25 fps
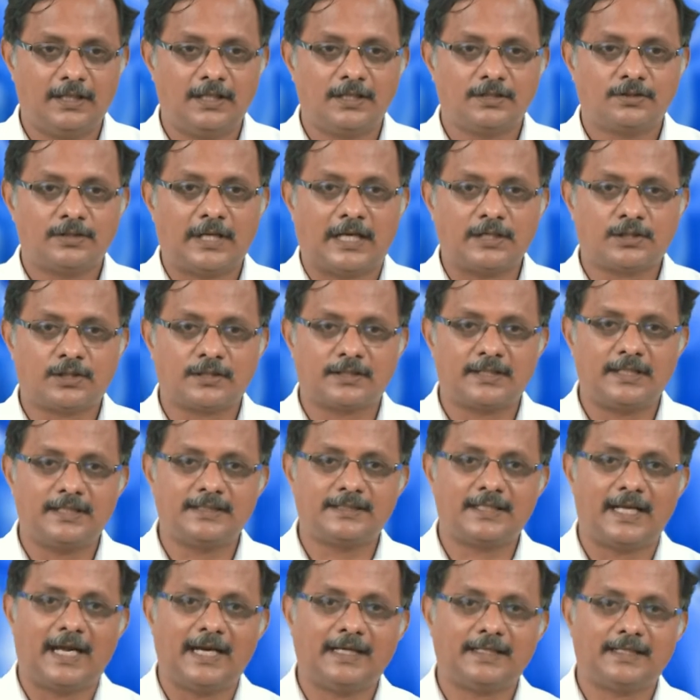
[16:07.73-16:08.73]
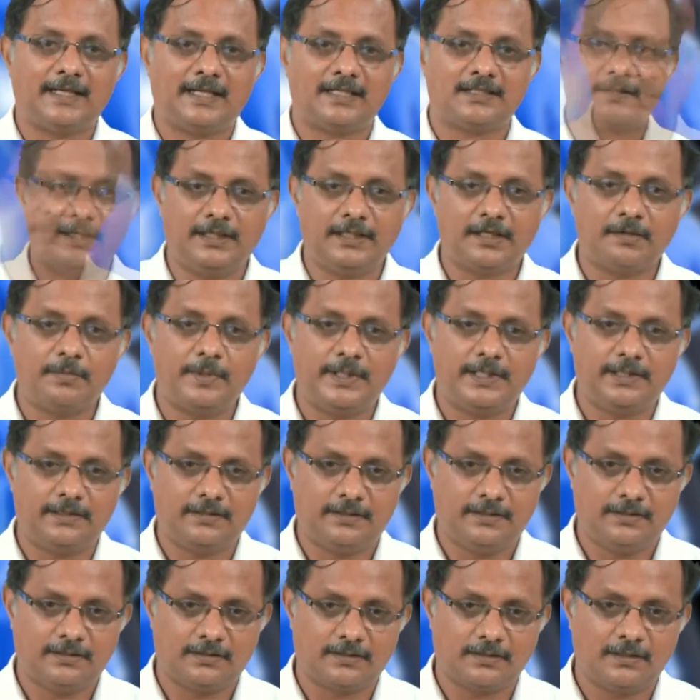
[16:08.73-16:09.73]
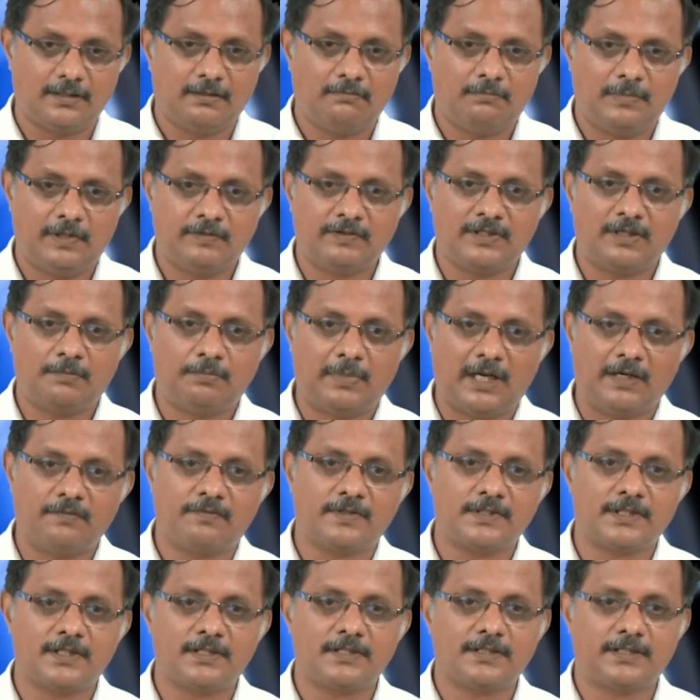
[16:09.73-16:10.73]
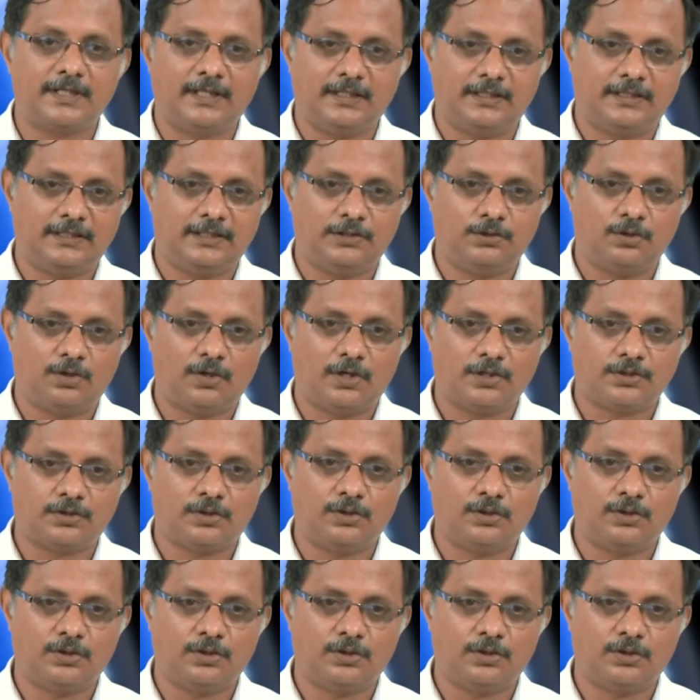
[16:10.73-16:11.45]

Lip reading: So astrocytes act as intermediaries between the blood vessels and the neurons.